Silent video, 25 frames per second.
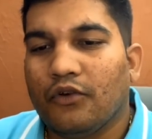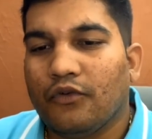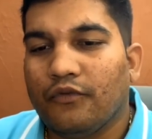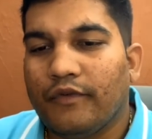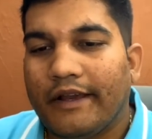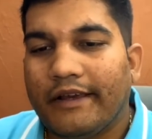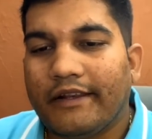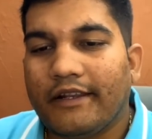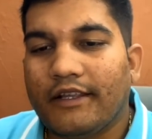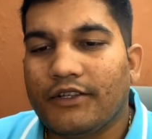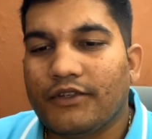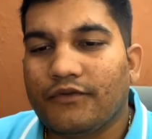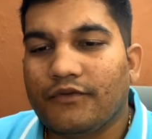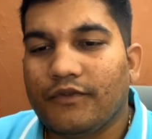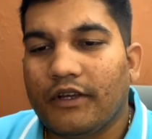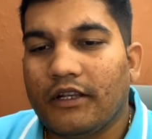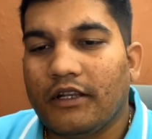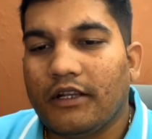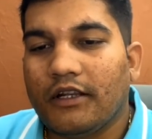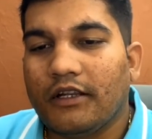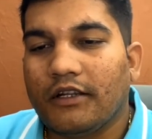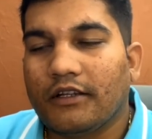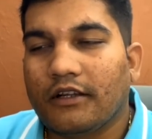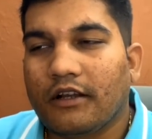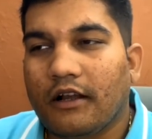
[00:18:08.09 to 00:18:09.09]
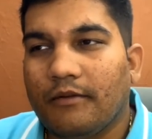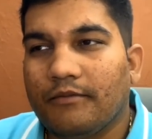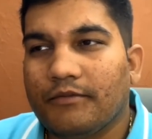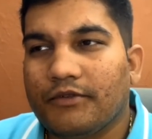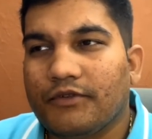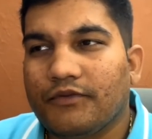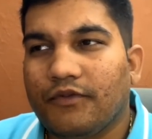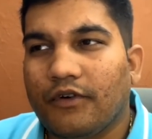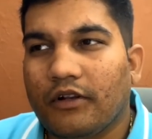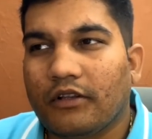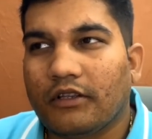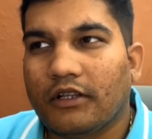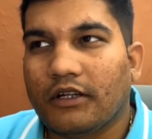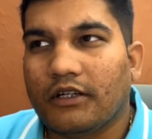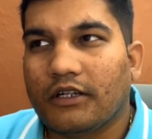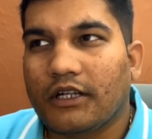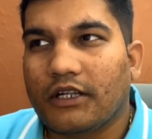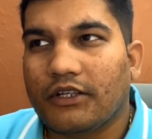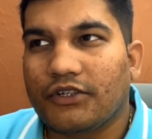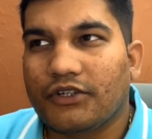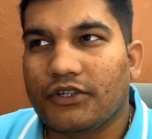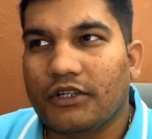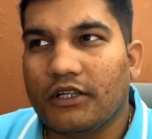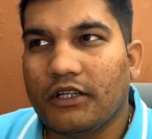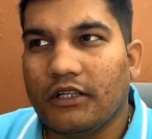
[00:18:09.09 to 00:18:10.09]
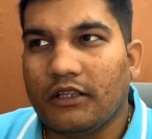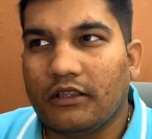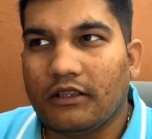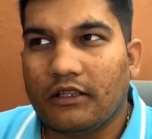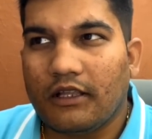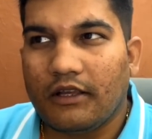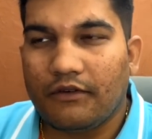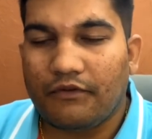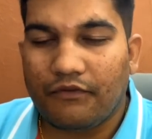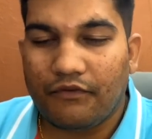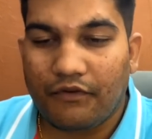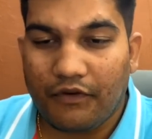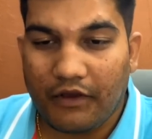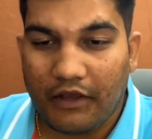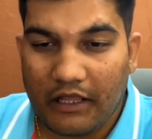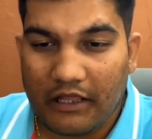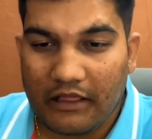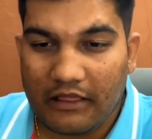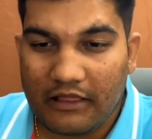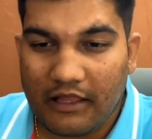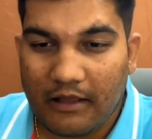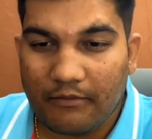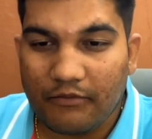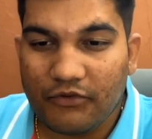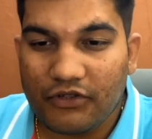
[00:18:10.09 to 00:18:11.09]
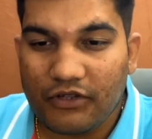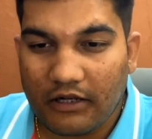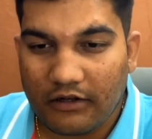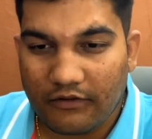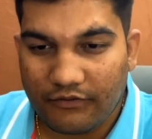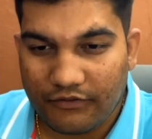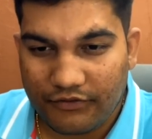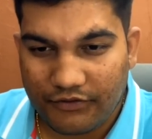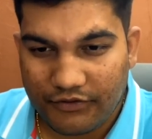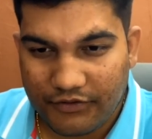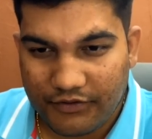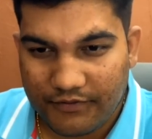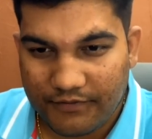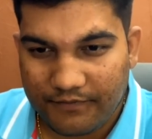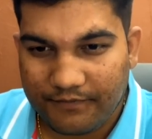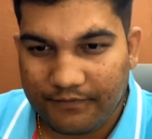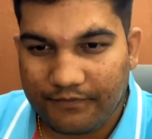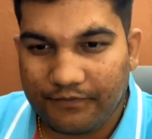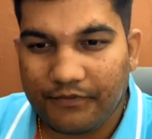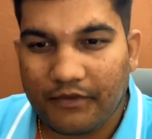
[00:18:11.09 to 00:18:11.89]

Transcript: Whereas when it comes for the testing, they fail themselves.